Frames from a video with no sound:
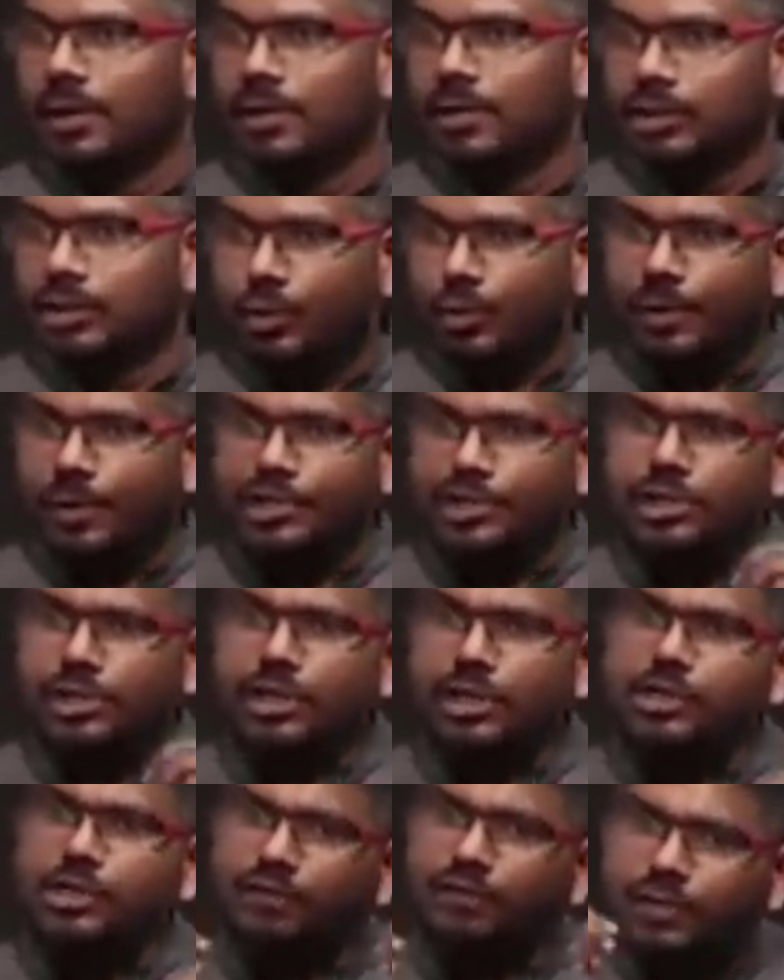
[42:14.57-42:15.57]
The
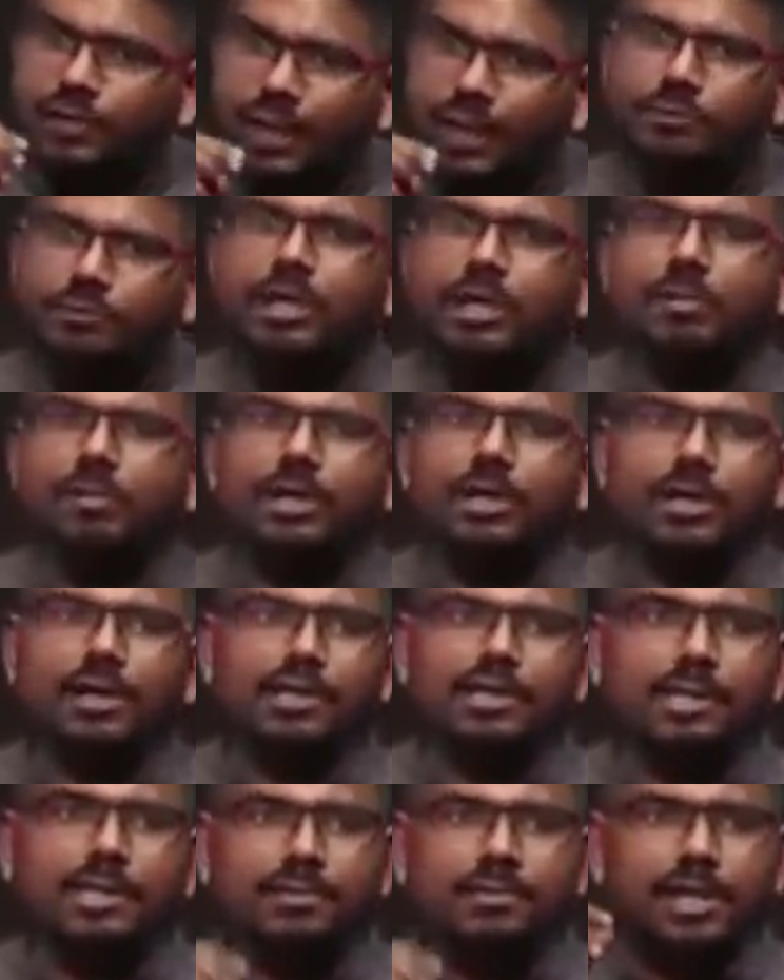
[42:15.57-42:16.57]
question is of depth in a
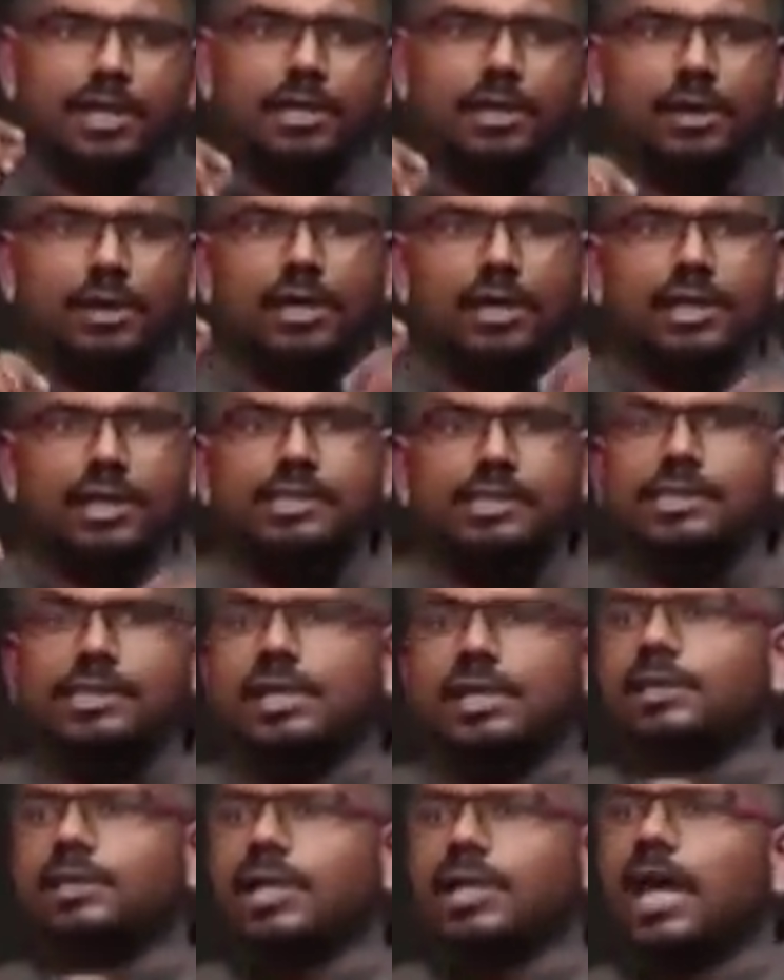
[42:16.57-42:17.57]
particular subject, not
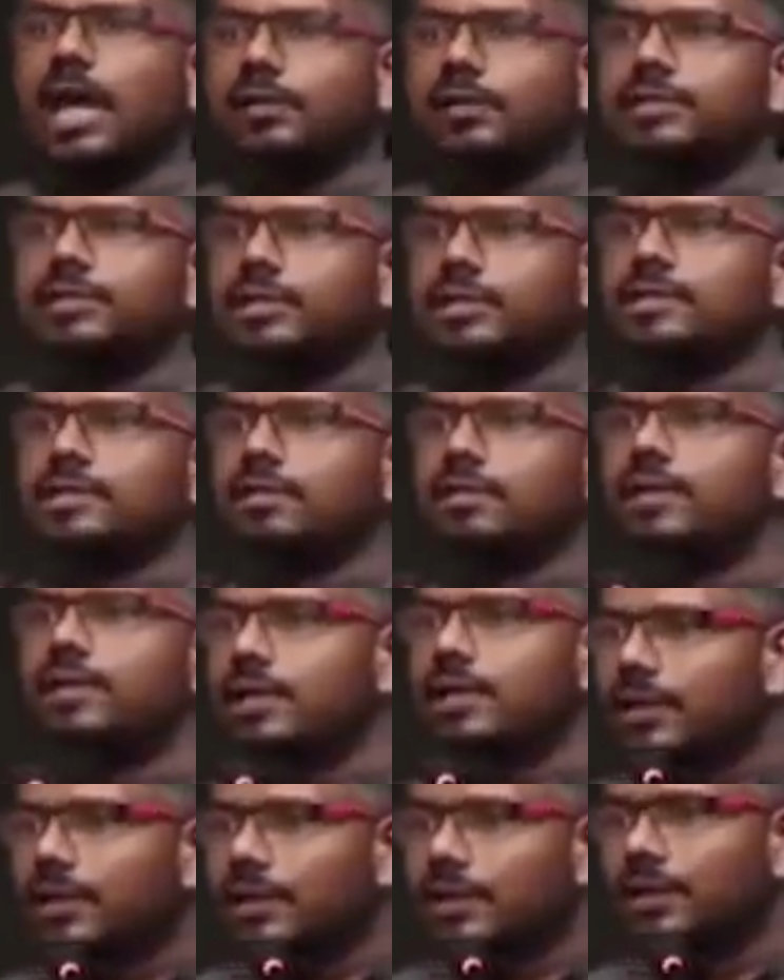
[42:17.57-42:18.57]
necessarily the language it is
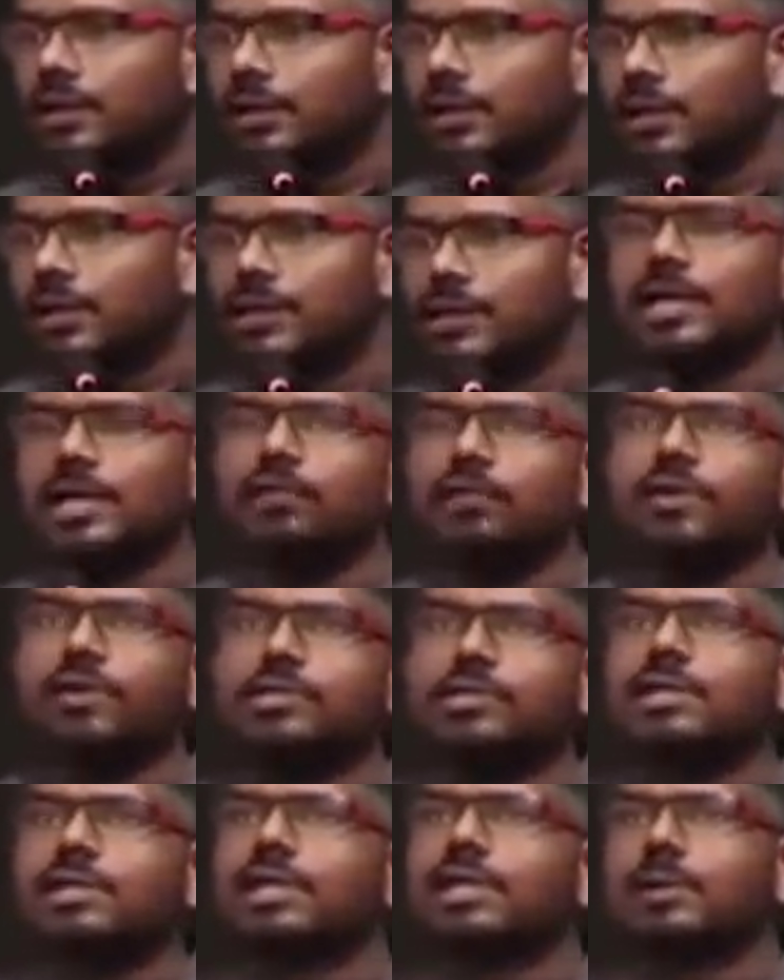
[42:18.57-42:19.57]
conveyed in. It's
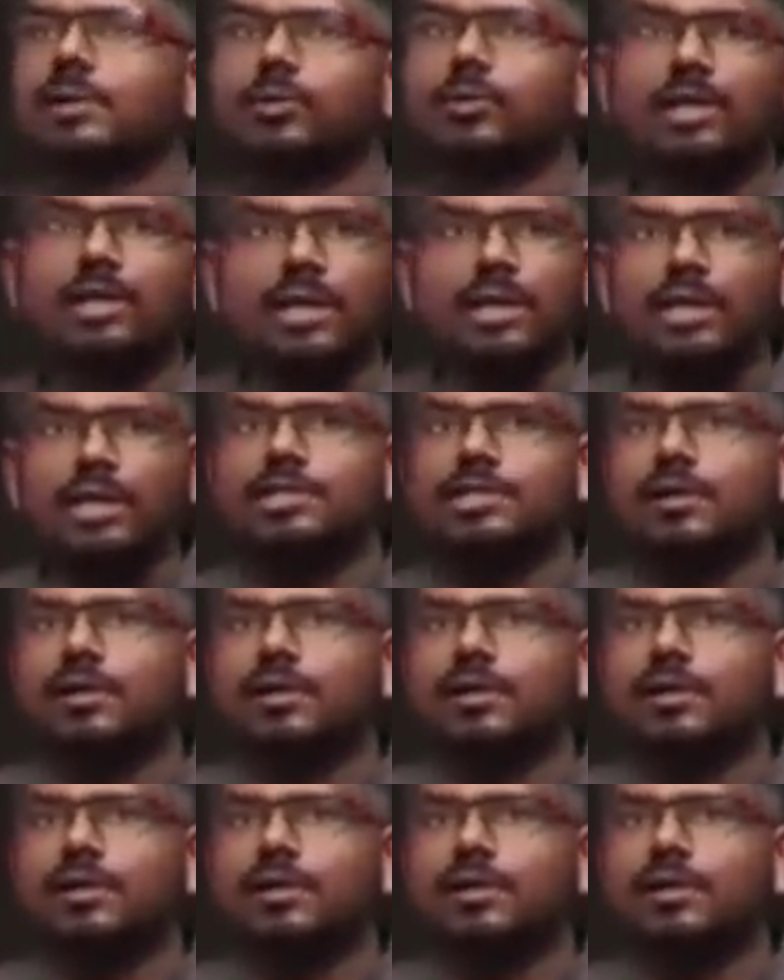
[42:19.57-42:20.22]
unfortunate that I'm good in English